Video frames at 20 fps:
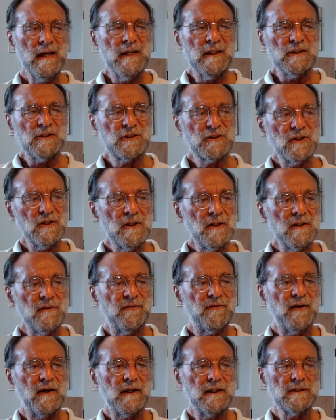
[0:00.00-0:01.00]
Searle
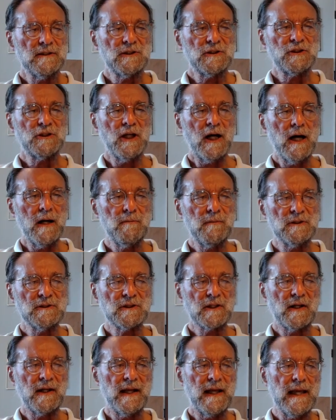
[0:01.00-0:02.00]
finds Chalmers'
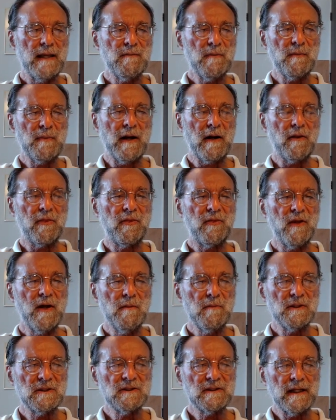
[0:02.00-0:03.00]
claim about
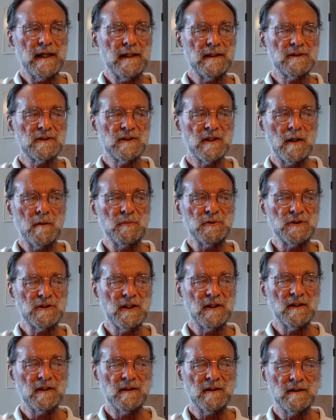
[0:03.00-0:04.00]
thermostats
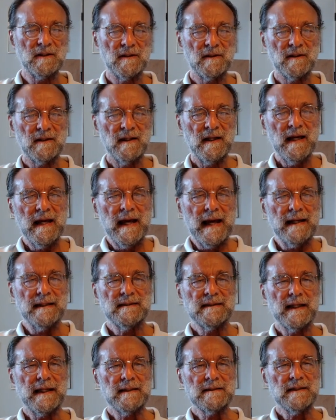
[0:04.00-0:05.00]
absurd and
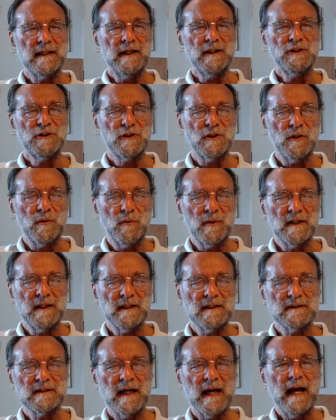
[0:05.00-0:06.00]
takes issue with
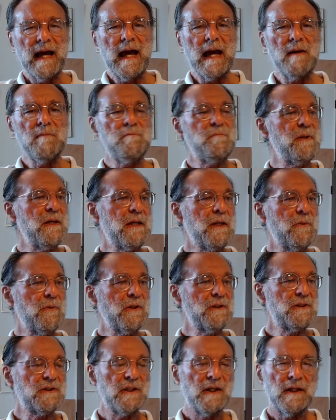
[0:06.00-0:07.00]
his
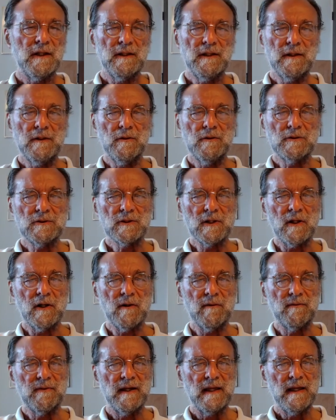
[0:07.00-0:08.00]
ambiguous use
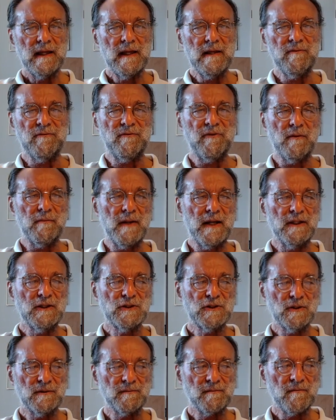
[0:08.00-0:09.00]
of
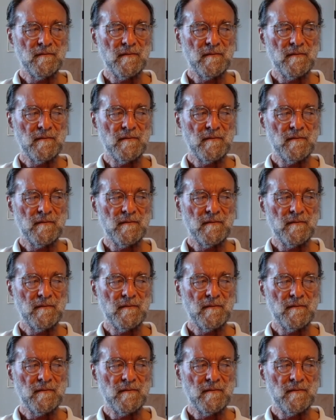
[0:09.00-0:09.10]
information.